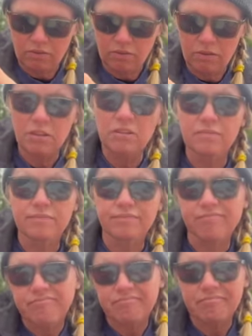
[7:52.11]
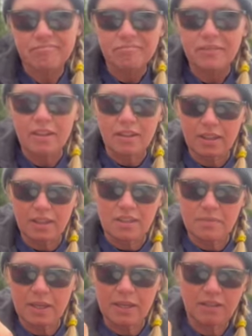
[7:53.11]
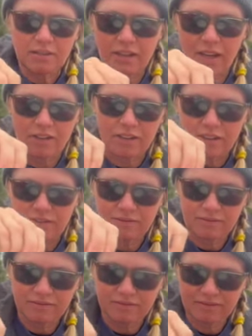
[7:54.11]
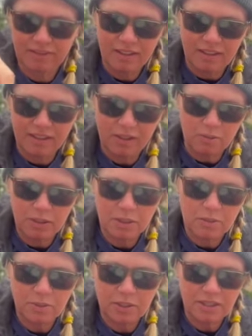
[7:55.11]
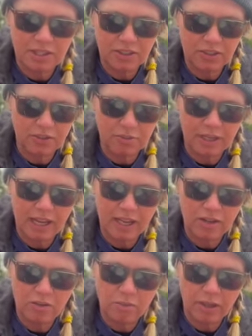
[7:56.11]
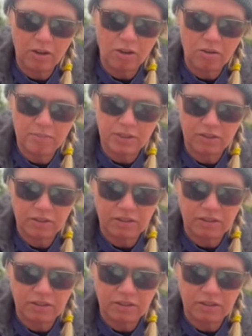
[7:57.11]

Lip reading: or the kids may, I don't know. They wanted to bring cereal, but I had no way to haul milk.